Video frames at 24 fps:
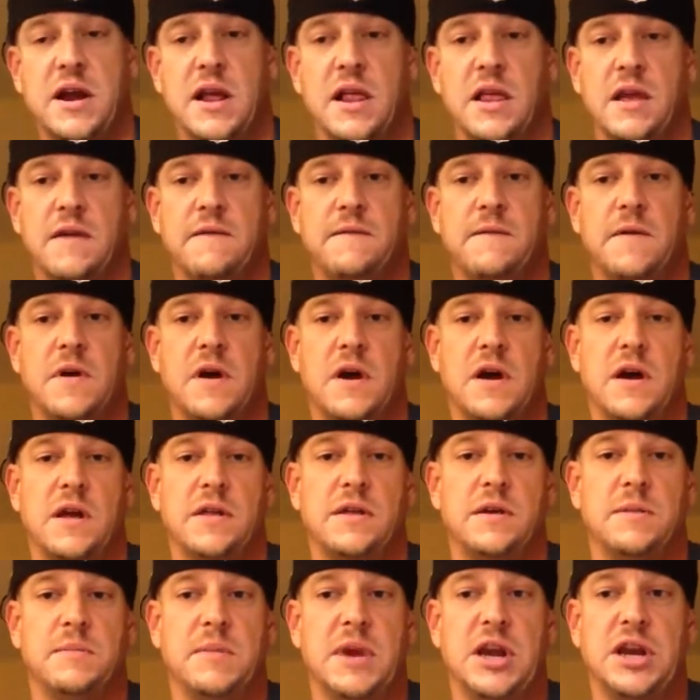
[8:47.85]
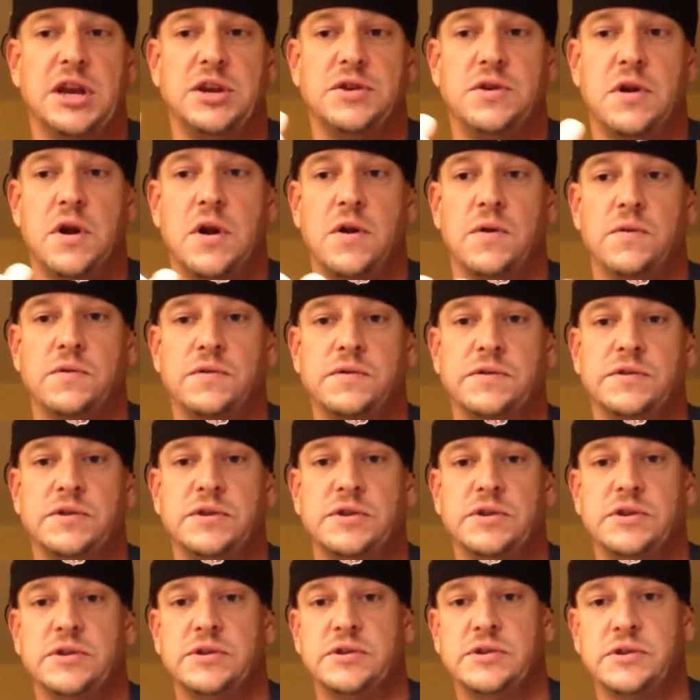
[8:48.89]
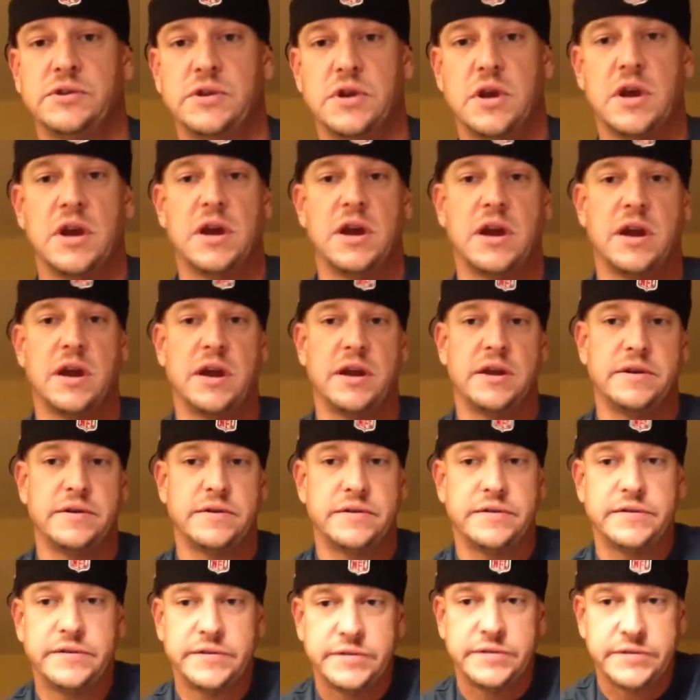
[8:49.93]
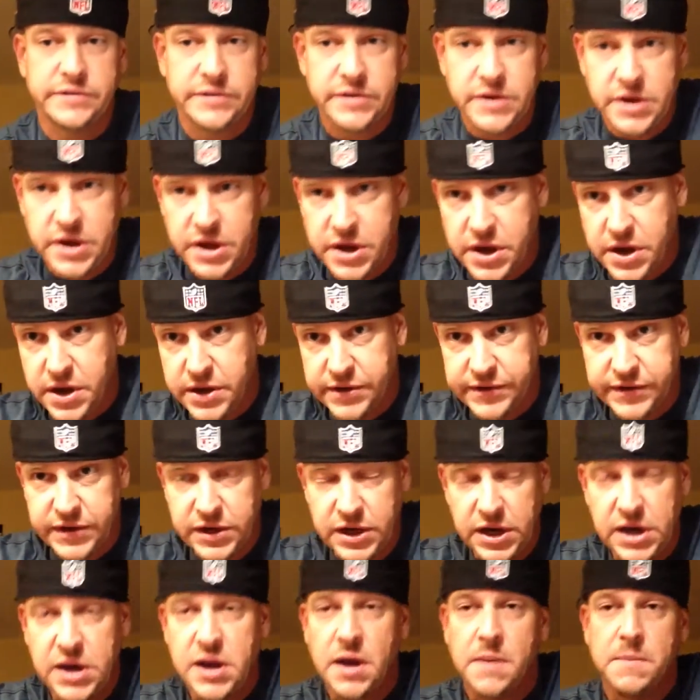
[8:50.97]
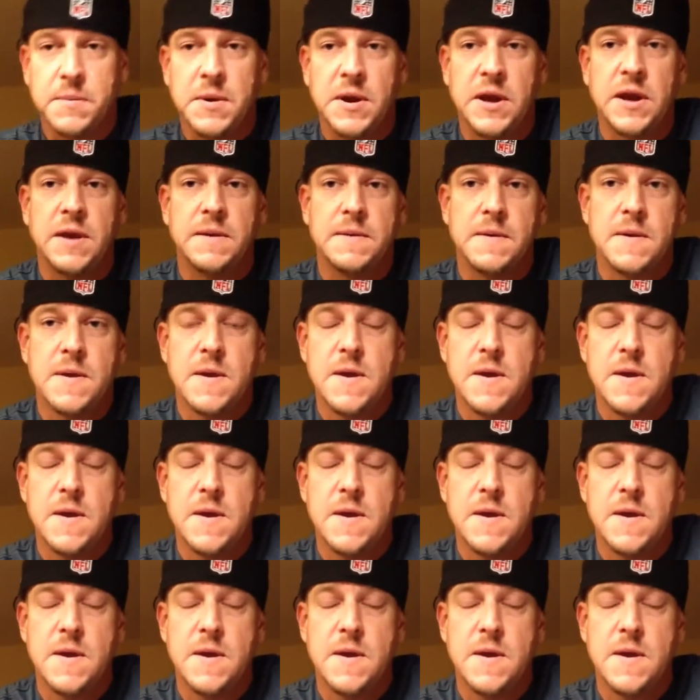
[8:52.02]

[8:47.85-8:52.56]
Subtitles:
I love their mini drones, and it's a neat company.